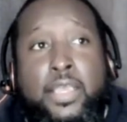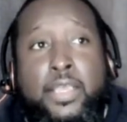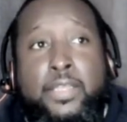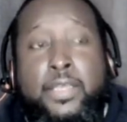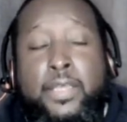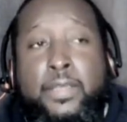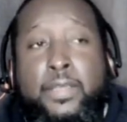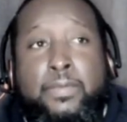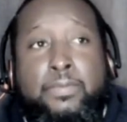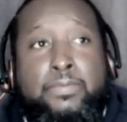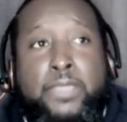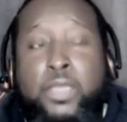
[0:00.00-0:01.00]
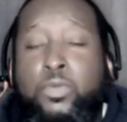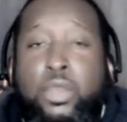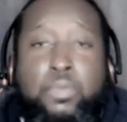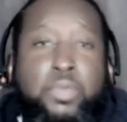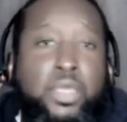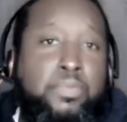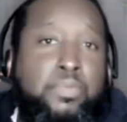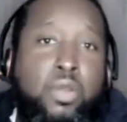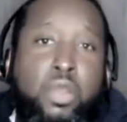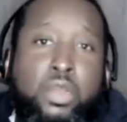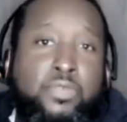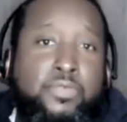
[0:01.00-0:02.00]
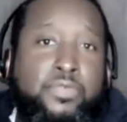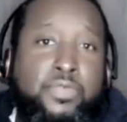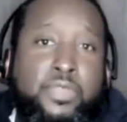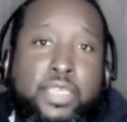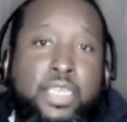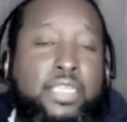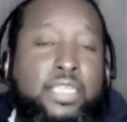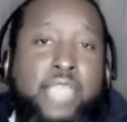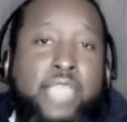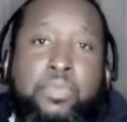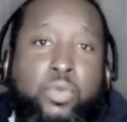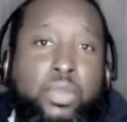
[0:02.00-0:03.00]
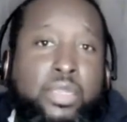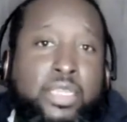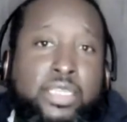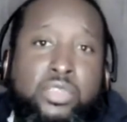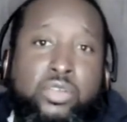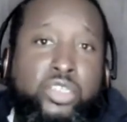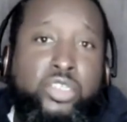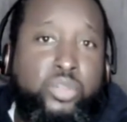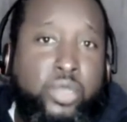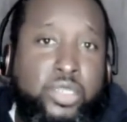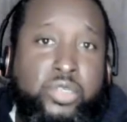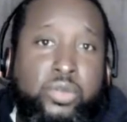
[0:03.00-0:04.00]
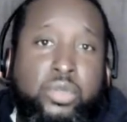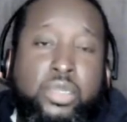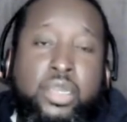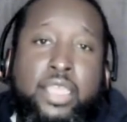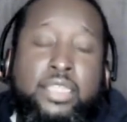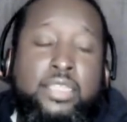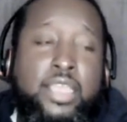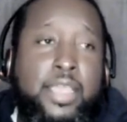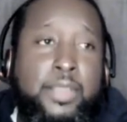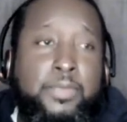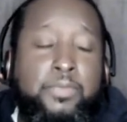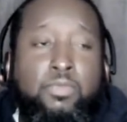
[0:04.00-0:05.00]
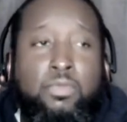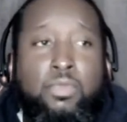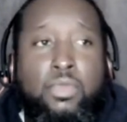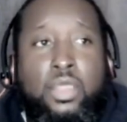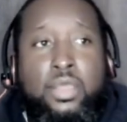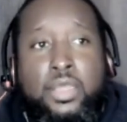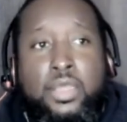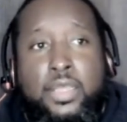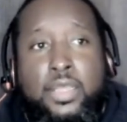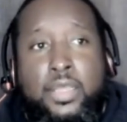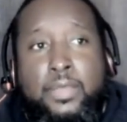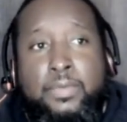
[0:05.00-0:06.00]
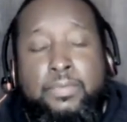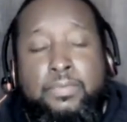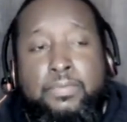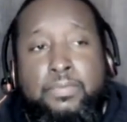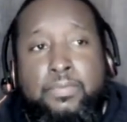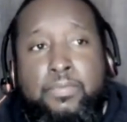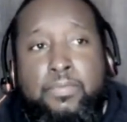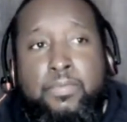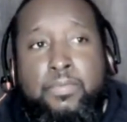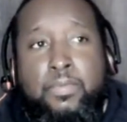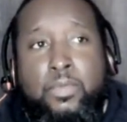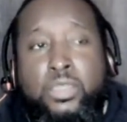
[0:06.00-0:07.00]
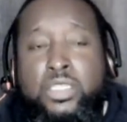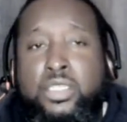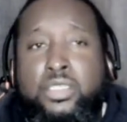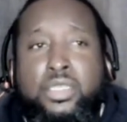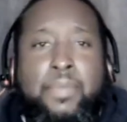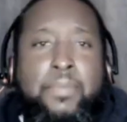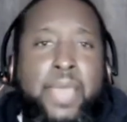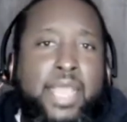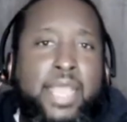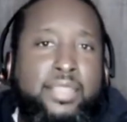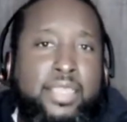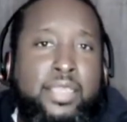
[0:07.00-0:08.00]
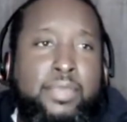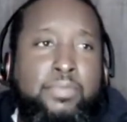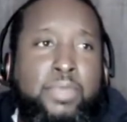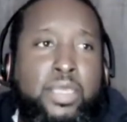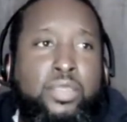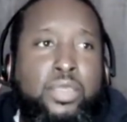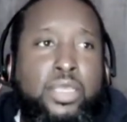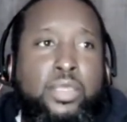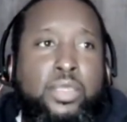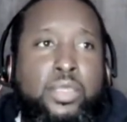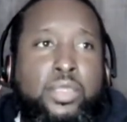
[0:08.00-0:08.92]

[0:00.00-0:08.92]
and uh, didn't want to be a part of any type of religion or structure like that. Uh, which isn't a bad thing, but you